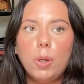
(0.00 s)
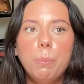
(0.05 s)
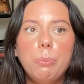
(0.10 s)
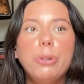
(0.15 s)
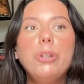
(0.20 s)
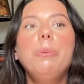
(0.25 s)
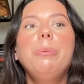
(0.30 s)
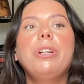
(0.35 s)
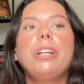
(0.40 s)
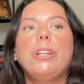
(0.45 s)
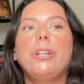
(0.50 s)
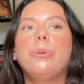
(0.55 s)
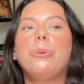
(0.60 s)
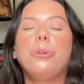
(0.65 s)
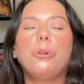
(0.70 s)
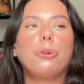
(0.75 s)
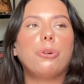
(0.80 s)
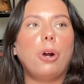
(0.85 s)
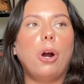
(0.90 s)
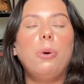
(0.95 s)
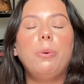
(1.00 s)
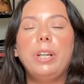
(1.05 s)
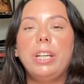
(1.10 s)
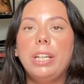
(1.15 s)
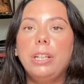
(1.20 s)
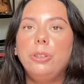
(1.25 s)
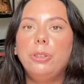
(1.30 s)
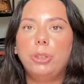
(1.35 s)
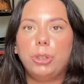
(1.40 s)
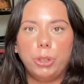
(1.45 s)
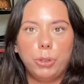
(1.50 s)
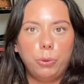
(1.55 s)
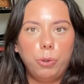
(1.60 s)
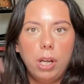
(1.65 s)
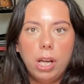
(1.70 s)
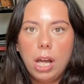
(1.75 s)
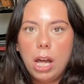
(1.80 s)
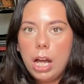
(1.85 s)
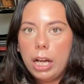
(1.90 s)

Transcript: puberty you were growing into